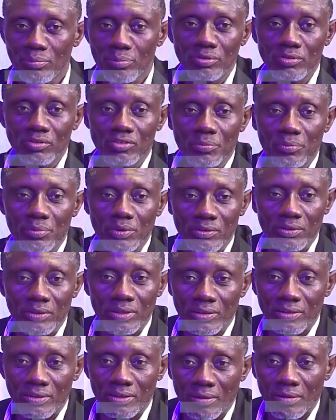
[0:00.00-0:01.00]
burnt the person
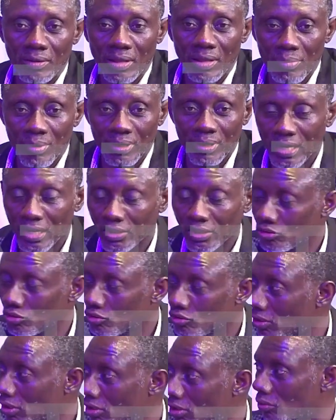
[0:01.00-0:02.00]
at that banana
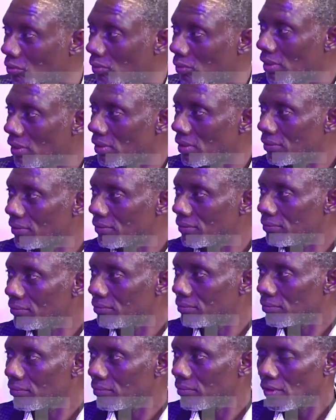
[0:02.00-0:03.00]
junction at Owerri.
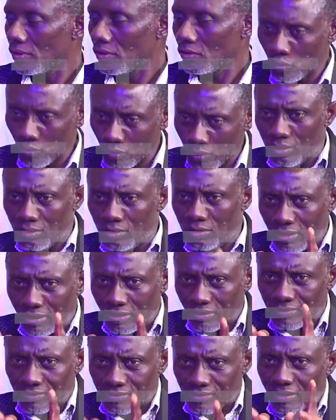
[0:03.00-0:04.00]
So
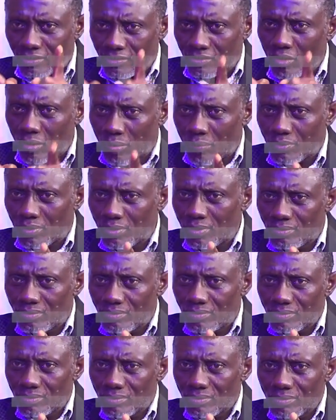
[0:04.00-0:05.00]
there's something
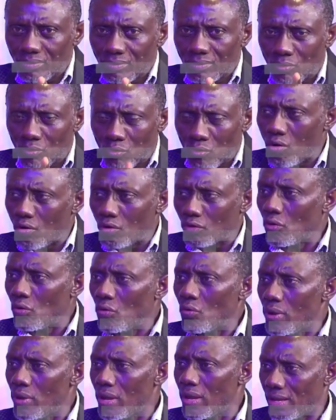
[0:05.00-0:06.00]
wrong
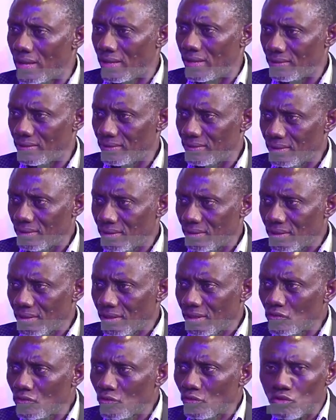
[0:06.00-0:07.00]
somewhere.
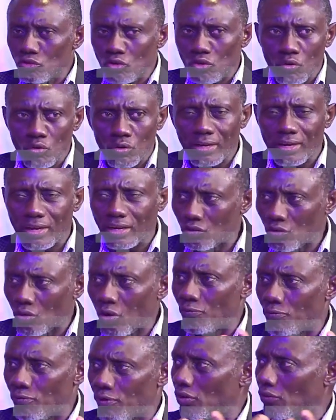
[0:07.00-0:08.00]
It's to show you that there's
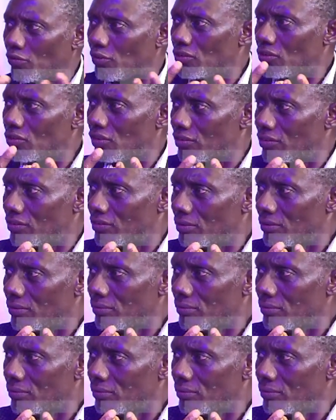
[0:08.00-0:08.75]
conflict of interest.